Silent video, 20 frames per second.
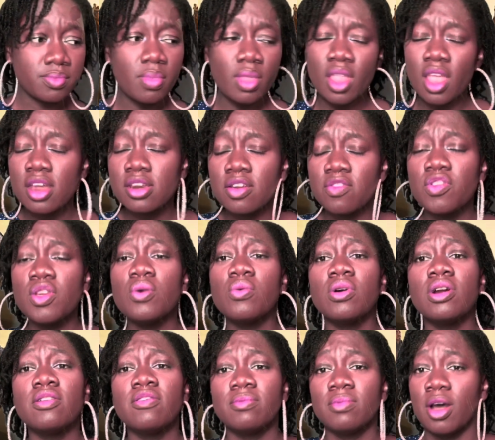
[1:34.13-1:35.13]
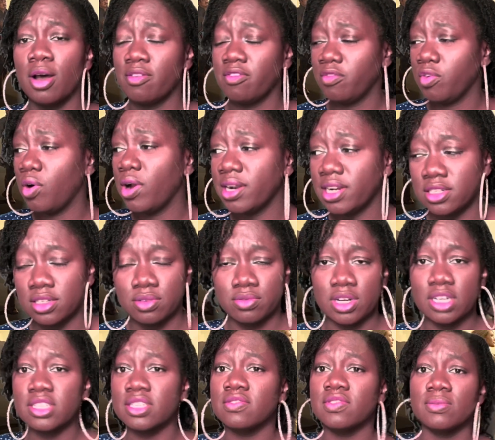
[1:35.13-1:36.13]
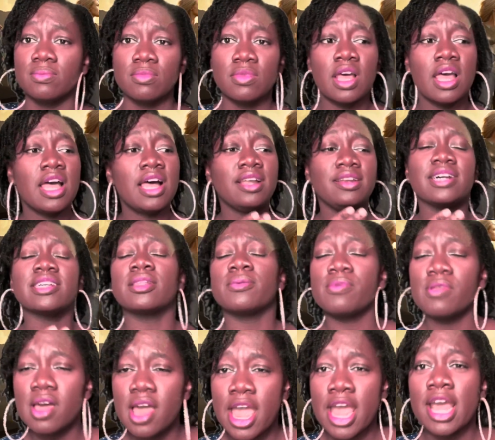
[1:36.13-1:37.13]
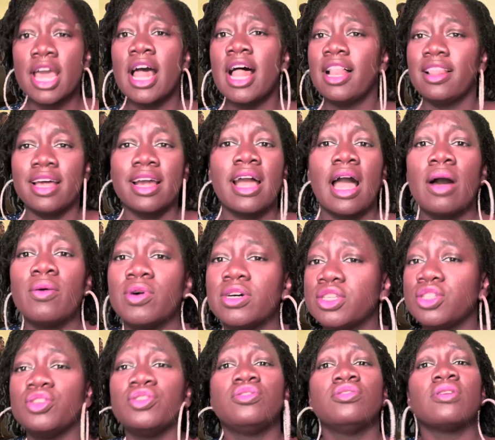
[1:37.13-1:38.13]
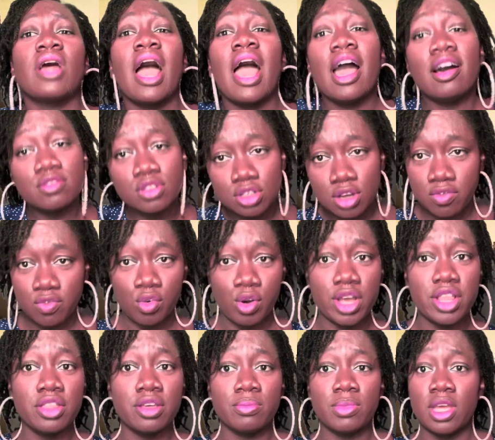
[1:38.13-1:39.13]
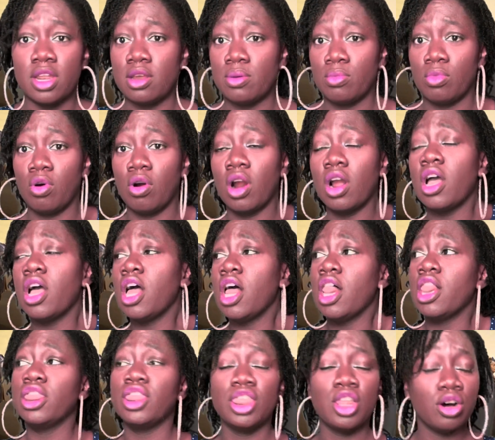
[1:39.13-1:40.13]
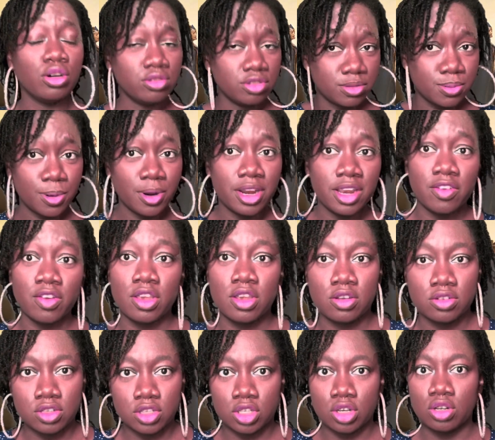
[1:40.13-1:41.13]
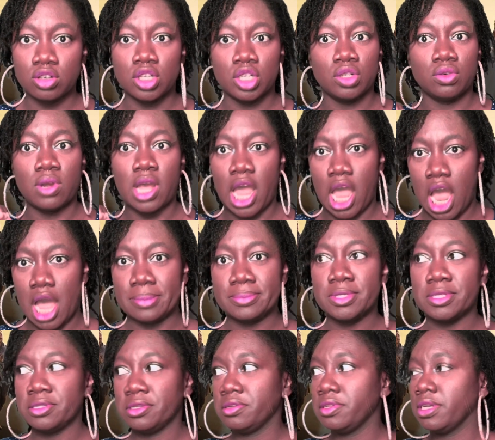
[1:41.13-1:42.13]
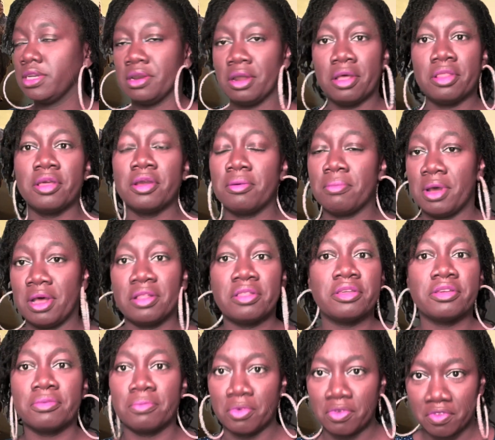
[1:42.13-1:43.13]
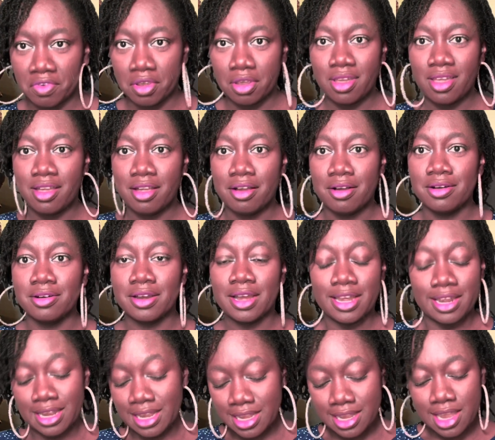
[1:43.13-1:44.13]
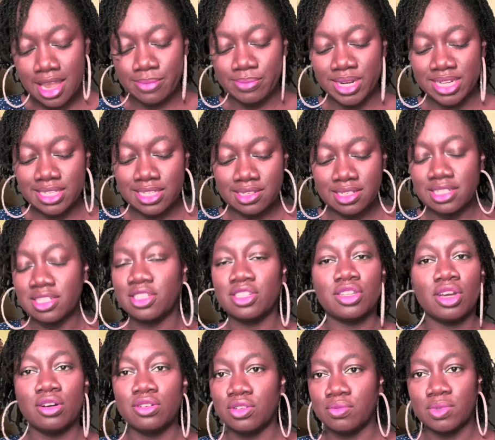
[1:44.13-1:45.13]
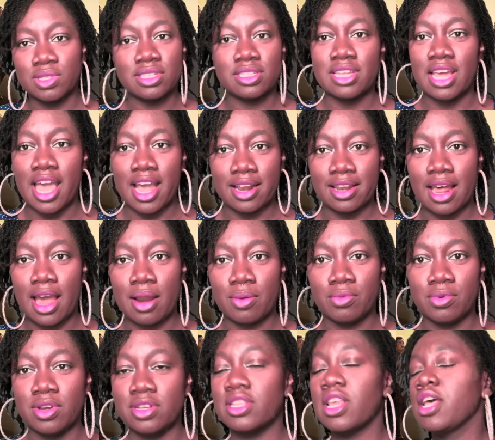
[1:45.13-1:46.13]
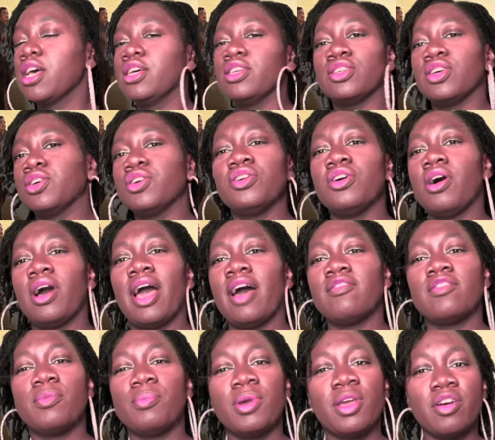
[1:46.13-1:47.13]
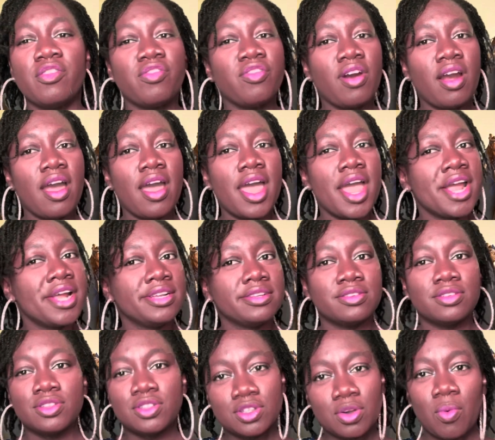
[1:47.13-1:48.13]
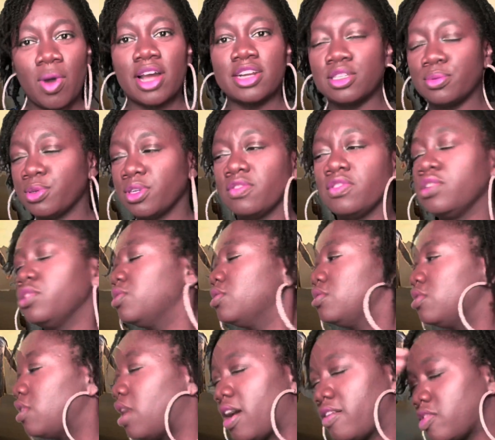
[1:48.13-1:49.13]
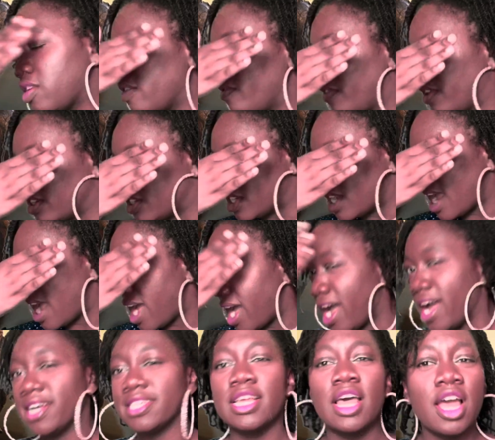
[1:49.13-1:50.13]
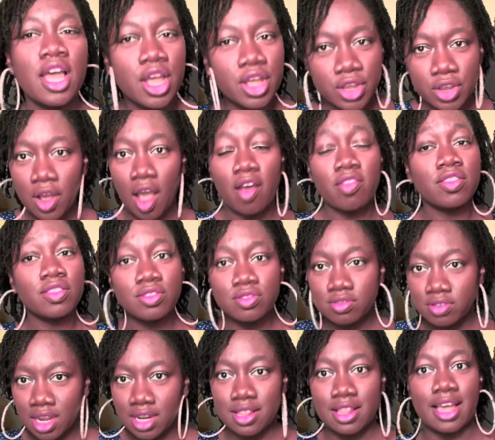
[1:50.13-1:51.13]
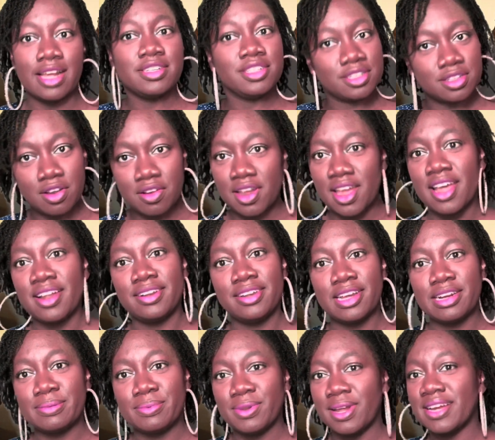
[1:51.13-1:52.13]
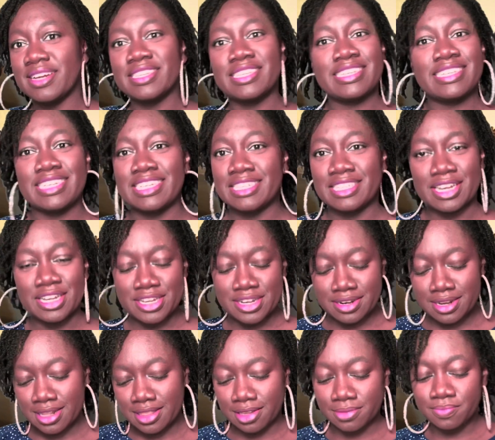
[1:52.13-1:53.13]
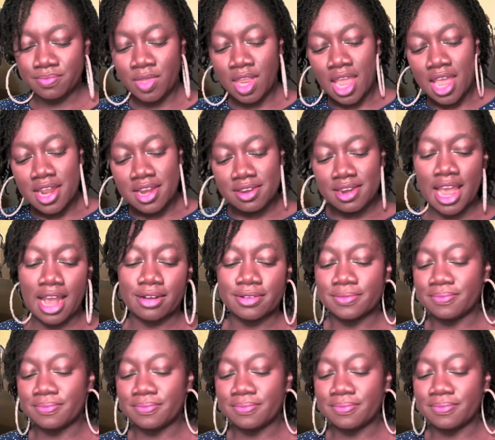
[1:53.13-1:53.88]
and if you were avoiding the rest of them like the plague, like I was, you do not have to avoid them anymore. Those previews told you absolutely nothing about this movie. Okay, it basically just told you what the tagline was. So you don't have to be afraid to watch previews. You don't have to avert your eyes. You don't have to do none of that. Just go ahead and let it play because it didn't tell you nothing. Now,